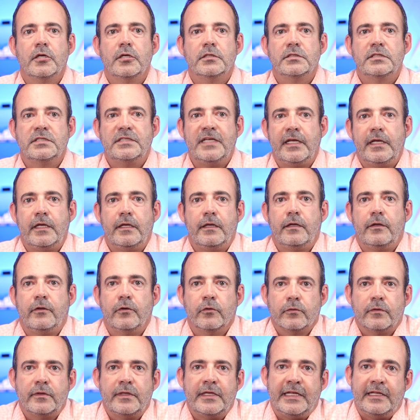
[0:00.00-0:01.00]
See,
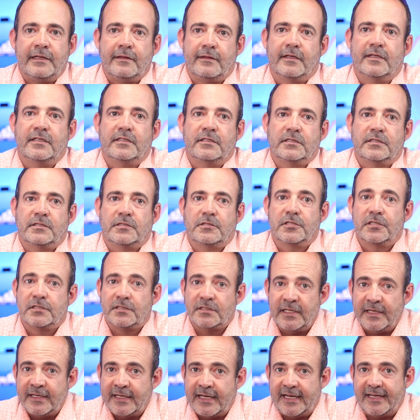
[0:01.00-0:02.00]
you'll need this
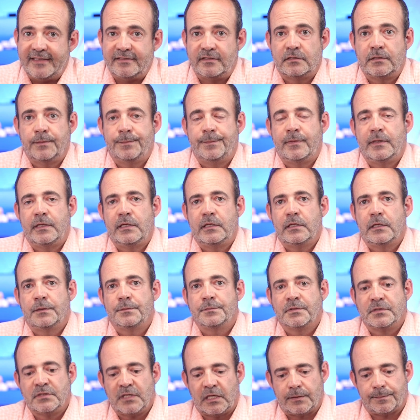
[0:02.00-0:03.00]
just in case something
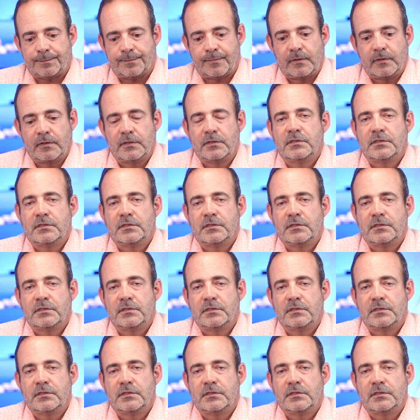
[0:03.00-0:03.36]
comes up.